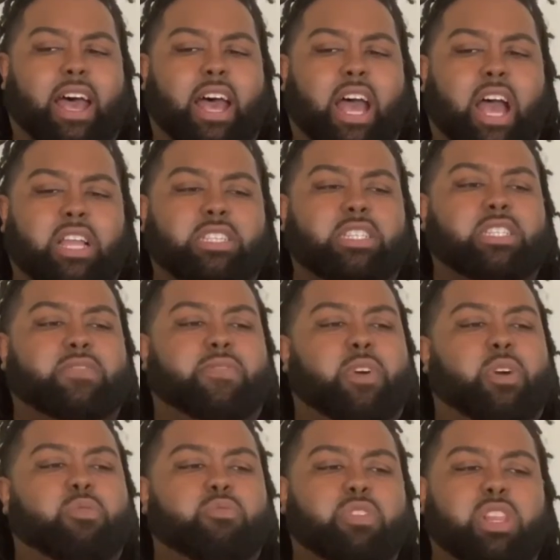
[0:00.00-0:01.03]
I just
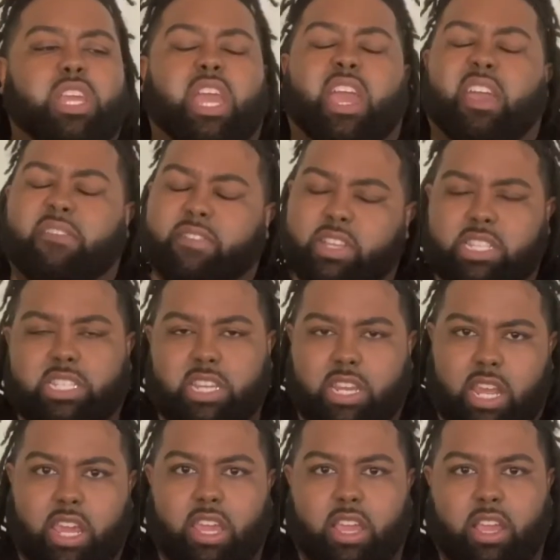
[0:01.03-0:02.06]
felt really heavy
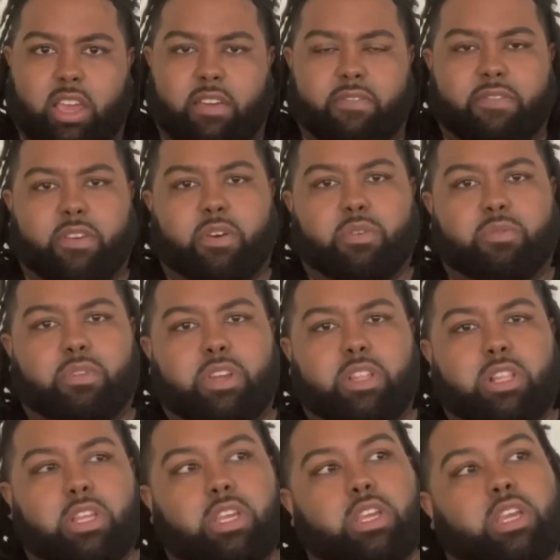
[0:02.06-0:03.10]
today. I felt
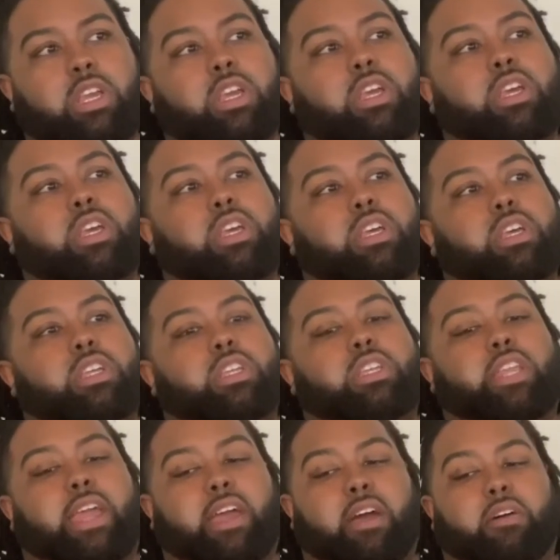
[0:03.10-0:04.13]
really
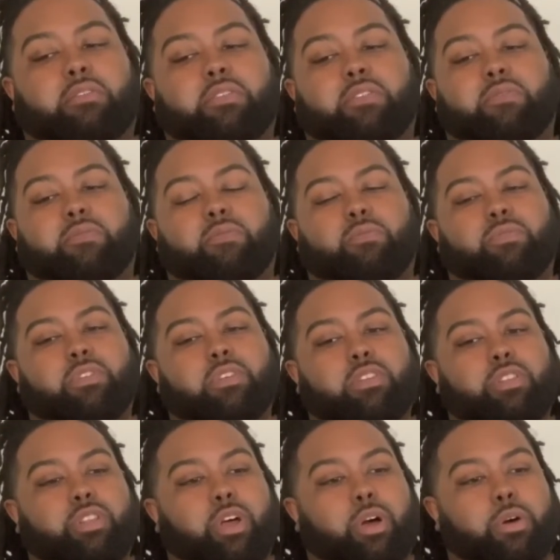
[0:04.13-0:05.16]
down and real
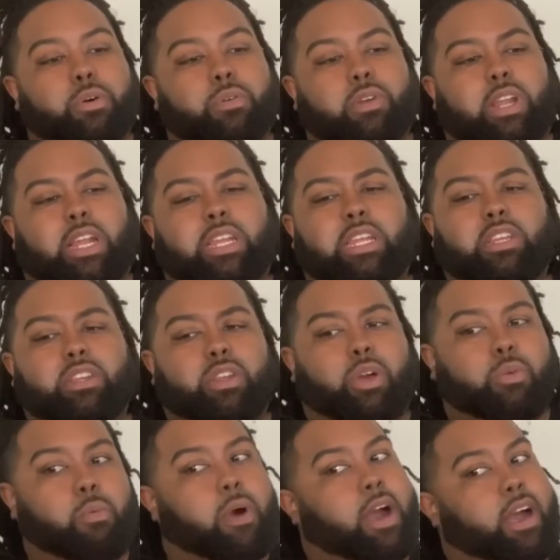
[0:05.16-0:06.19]
low, and I didn't know
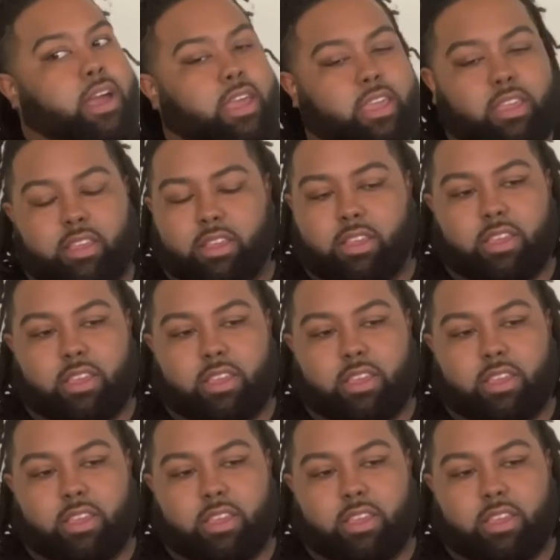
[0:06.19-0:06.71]
why.